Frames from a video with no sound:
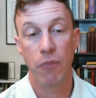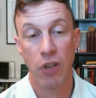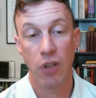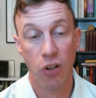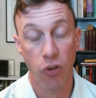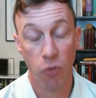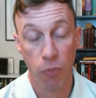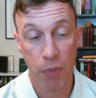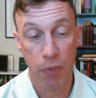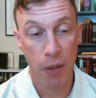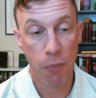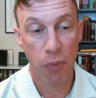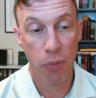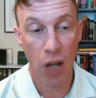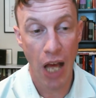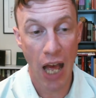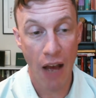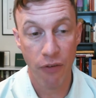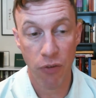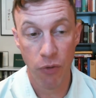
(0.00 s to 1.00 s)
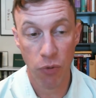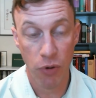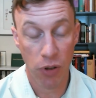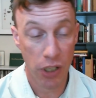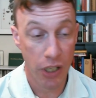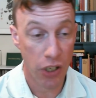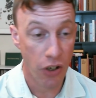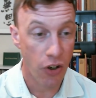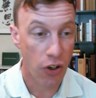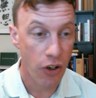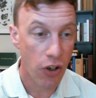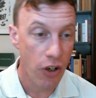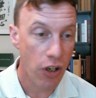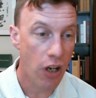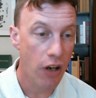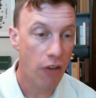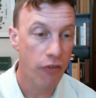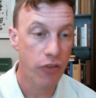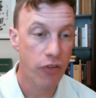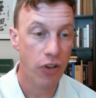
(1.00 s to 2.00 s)
you know, people haven't really heard
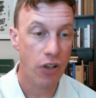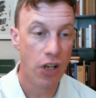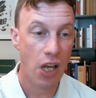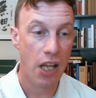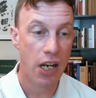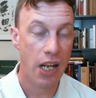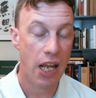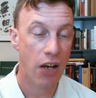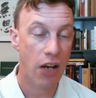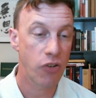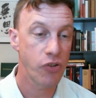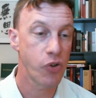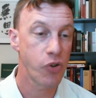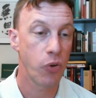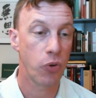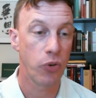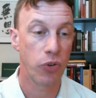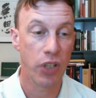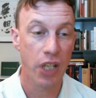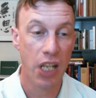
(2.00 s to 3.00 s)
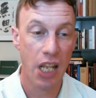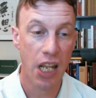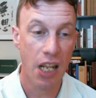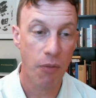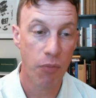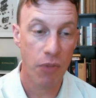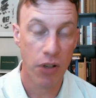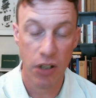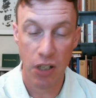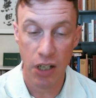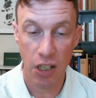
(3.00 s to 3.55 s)
of, you're not a household name in,